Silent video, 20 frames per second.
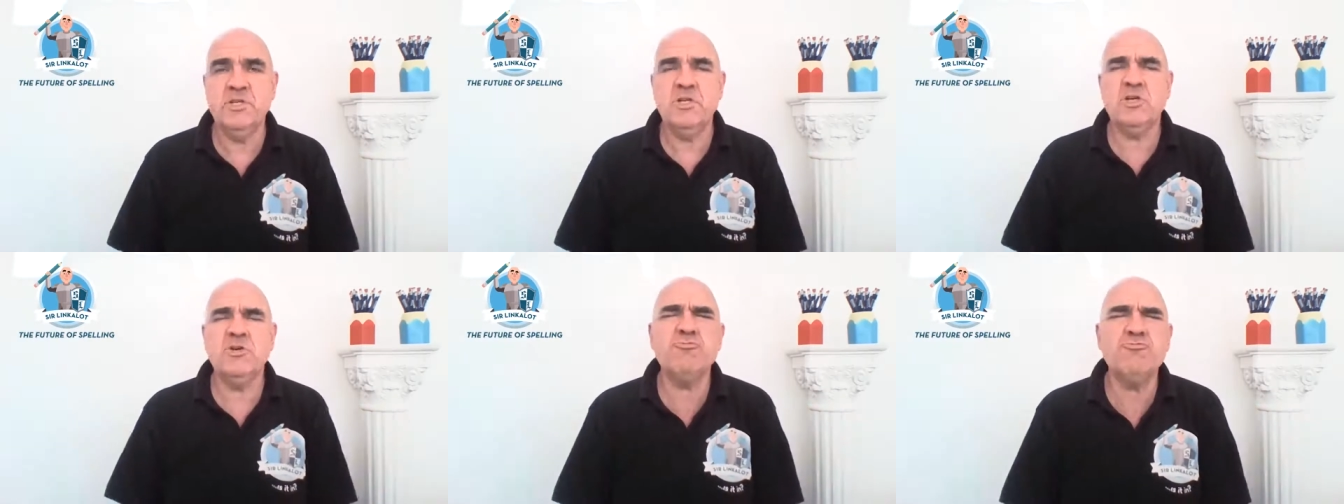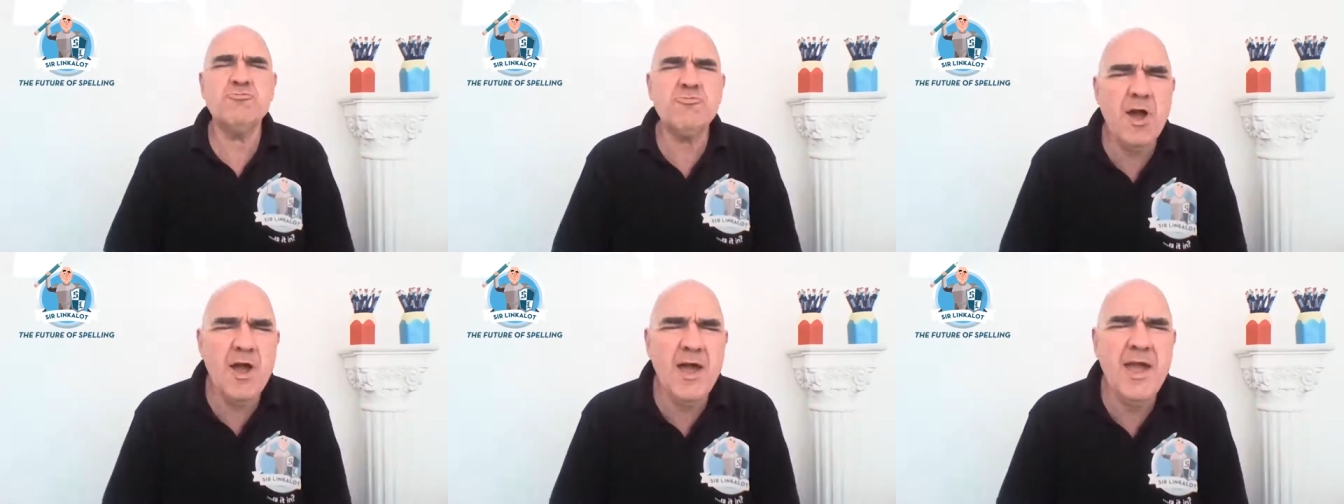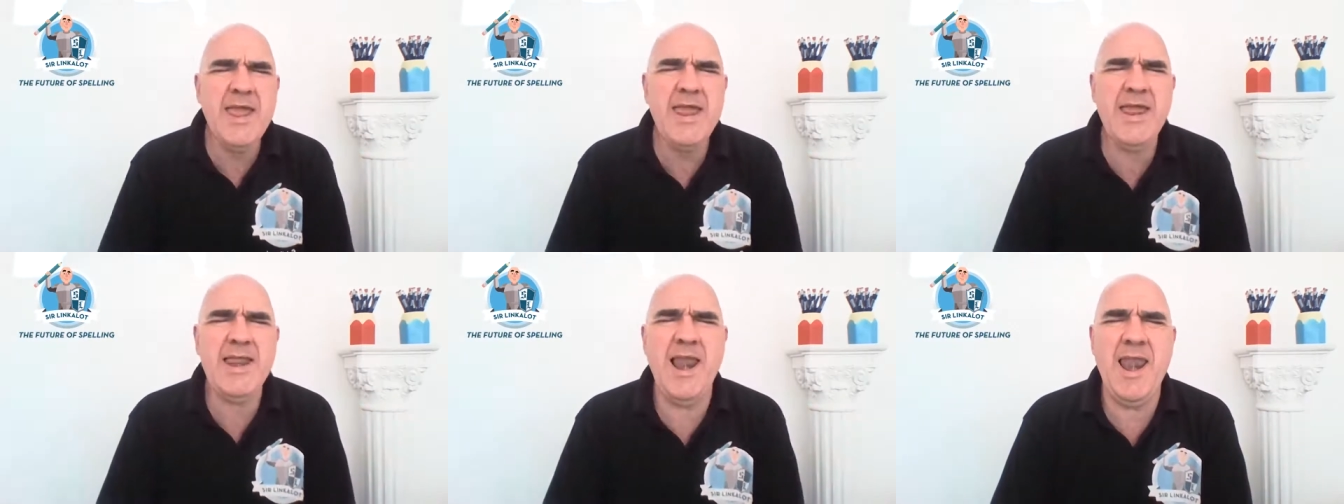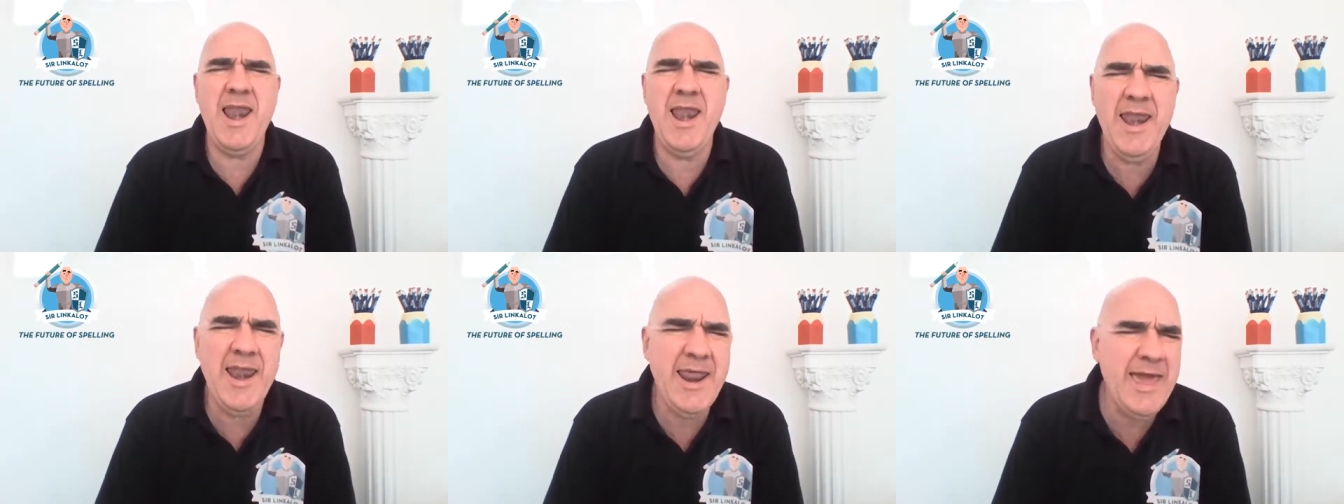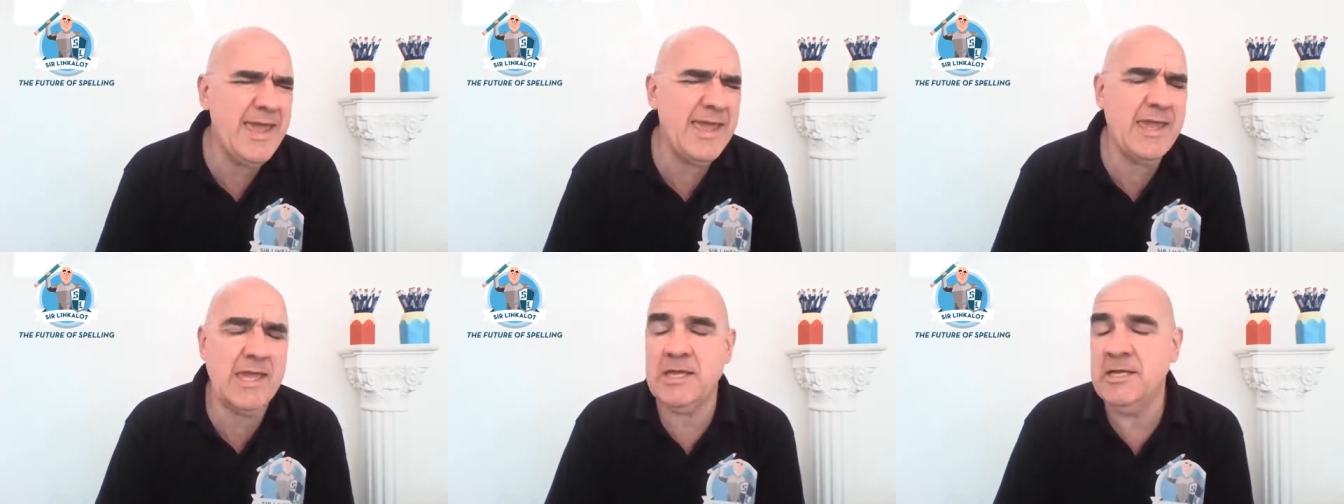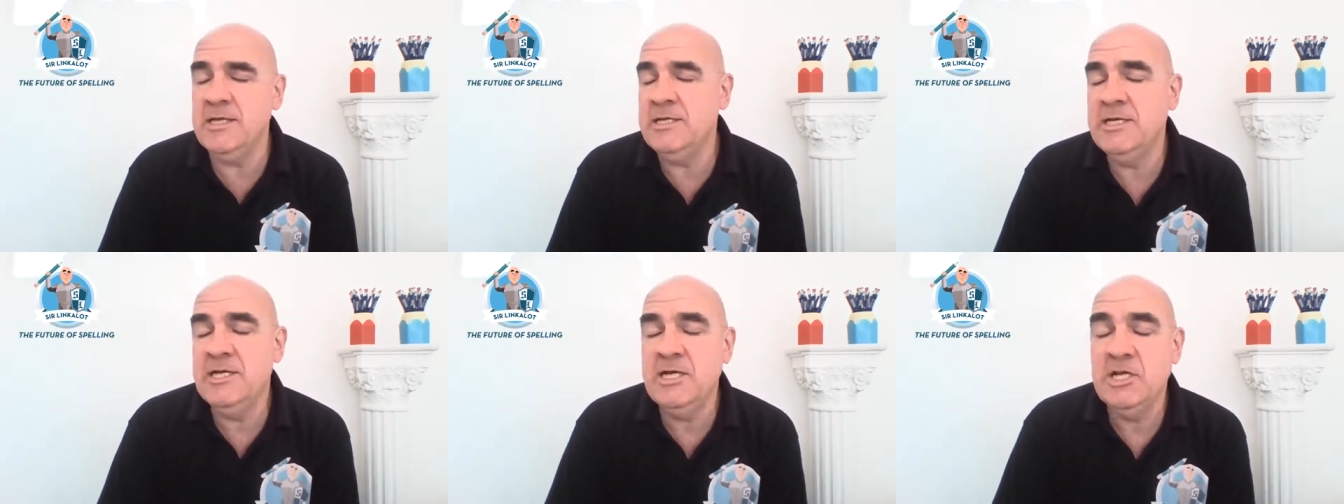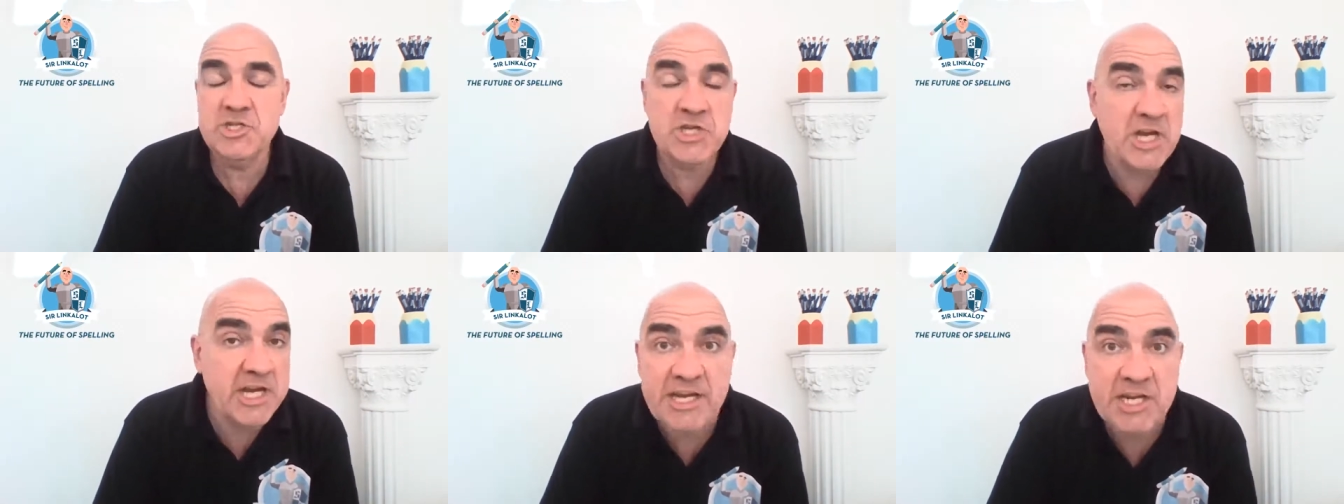Great link.
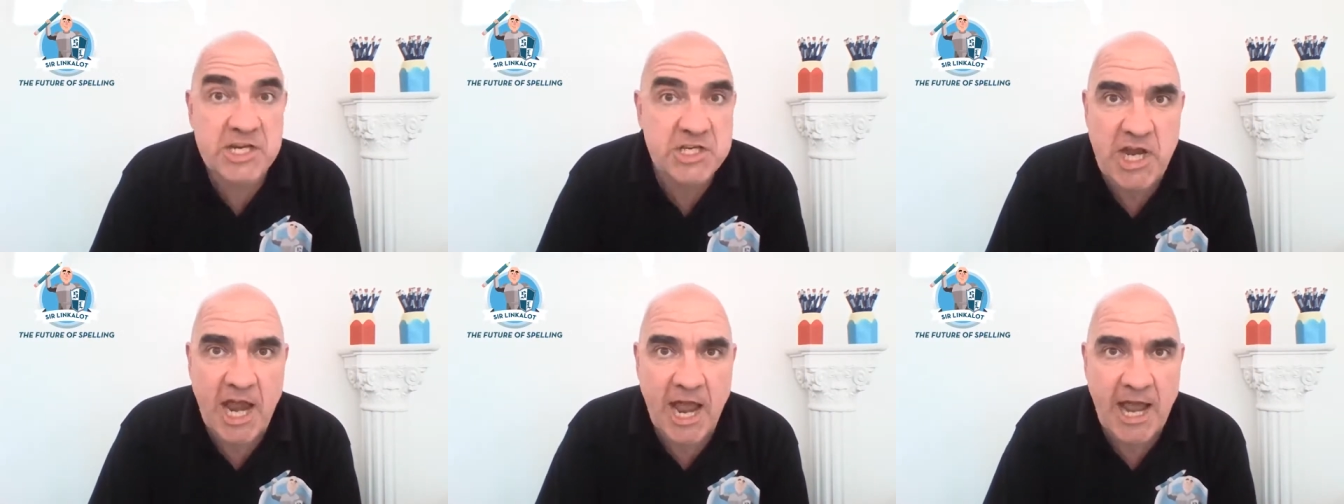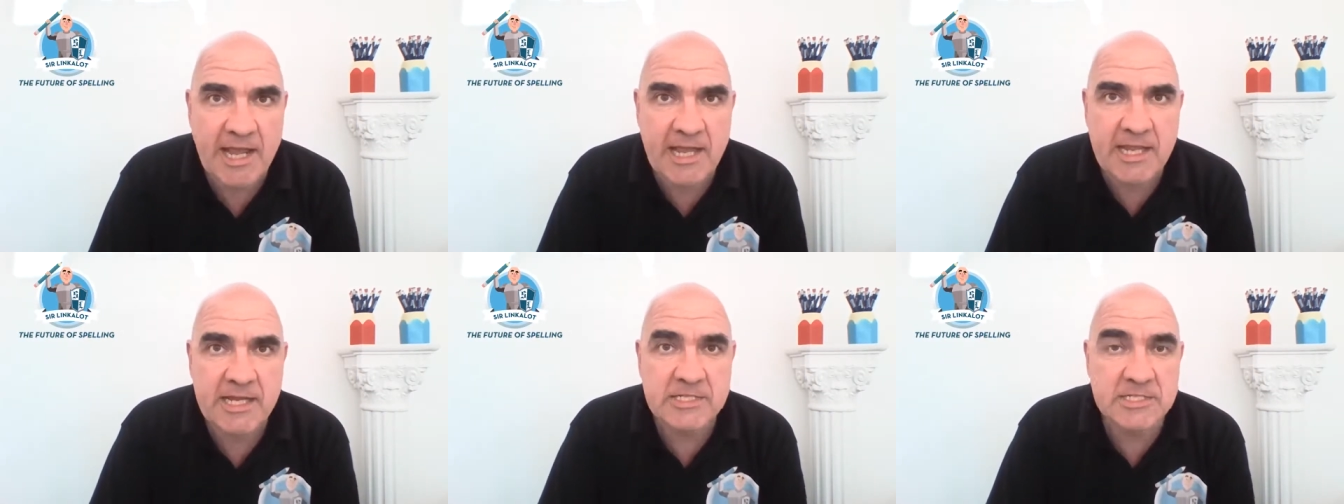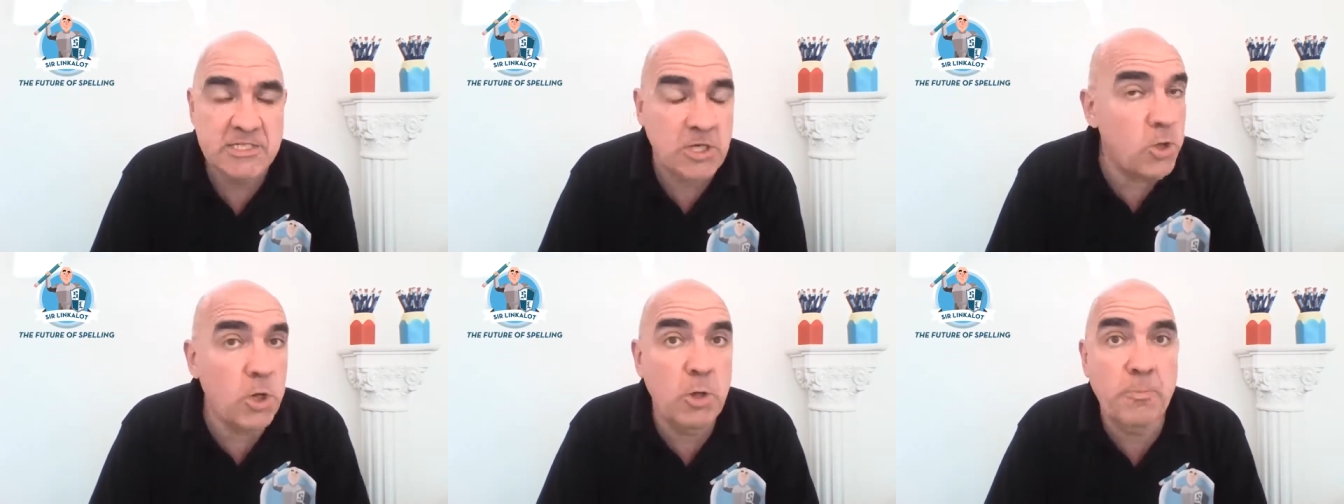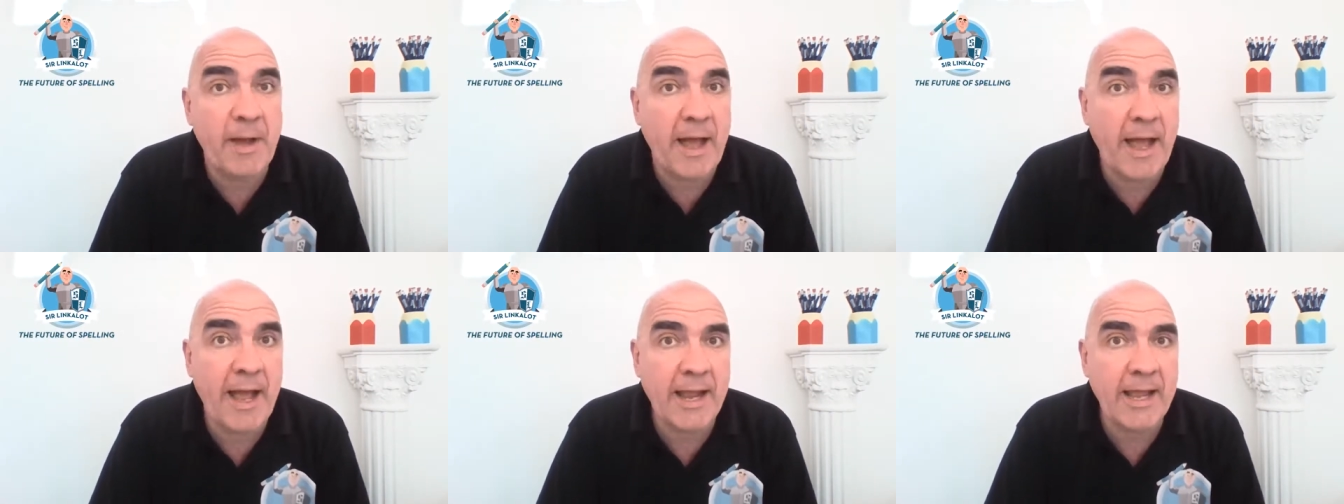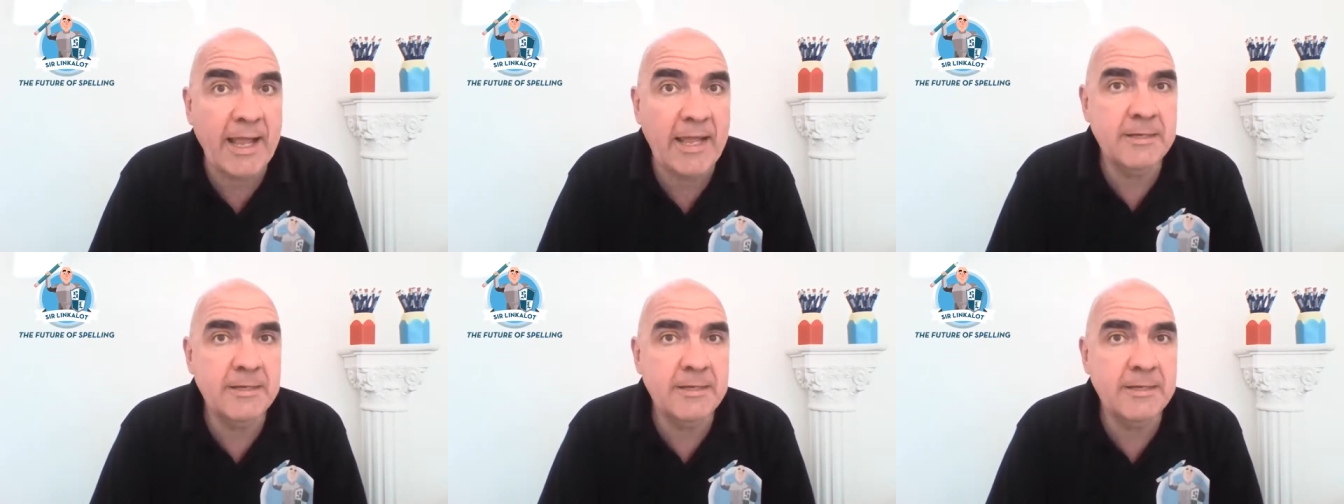Jickety Jack. Don't look back.